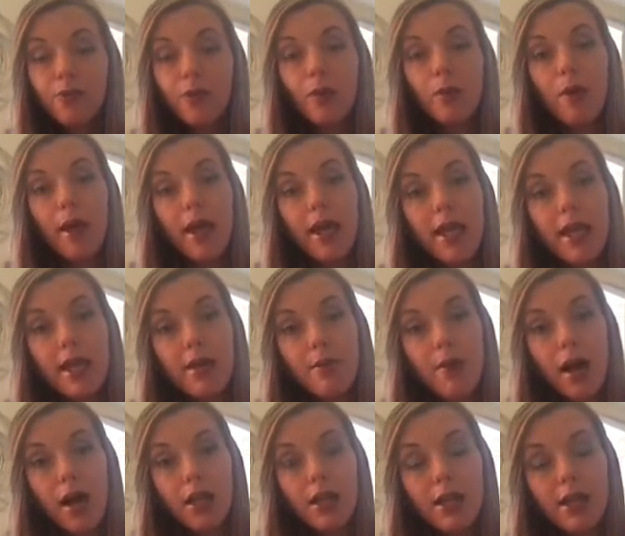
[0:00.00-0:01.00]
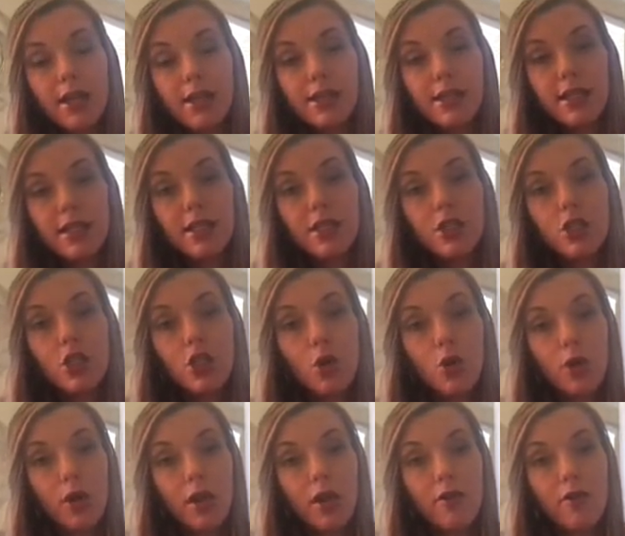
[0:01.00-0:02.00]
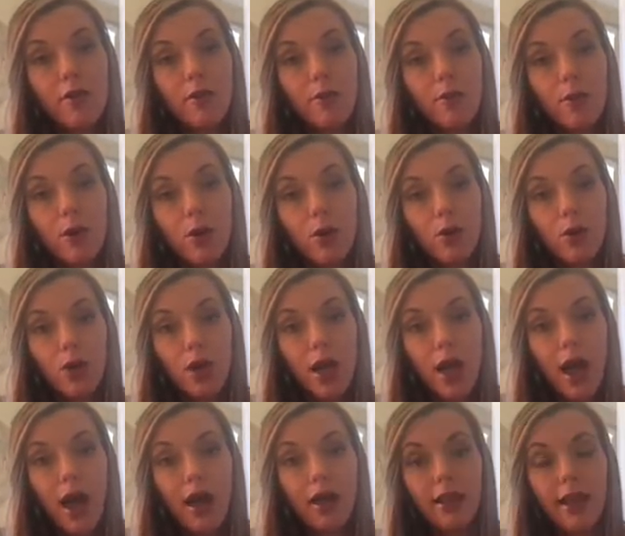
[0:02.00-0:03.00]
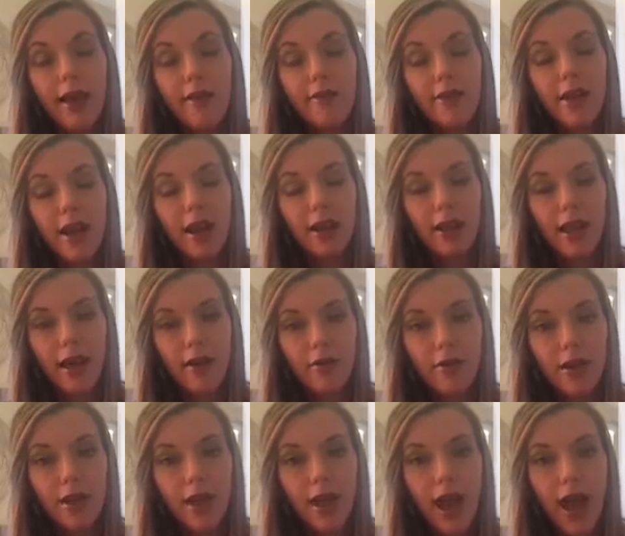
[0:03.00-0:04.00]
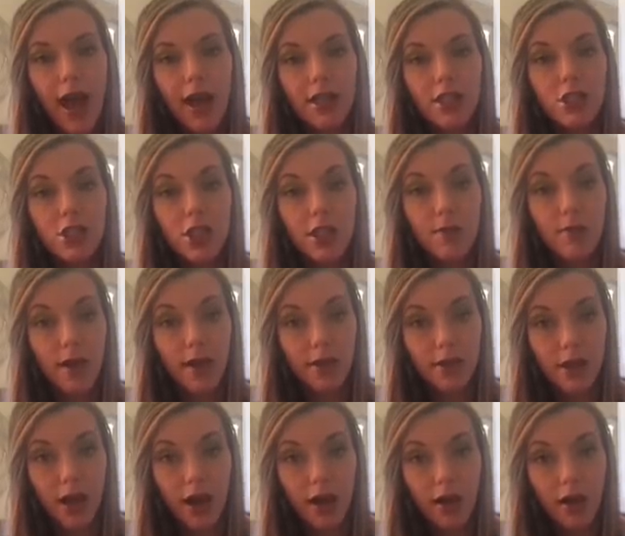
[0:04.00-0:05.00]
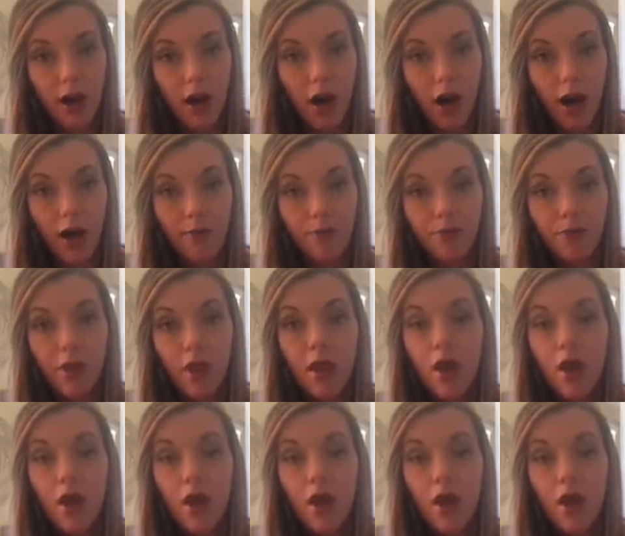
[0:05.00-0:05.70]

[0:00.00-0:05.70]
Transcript: My email is intuitivemoon1111@gmail.com.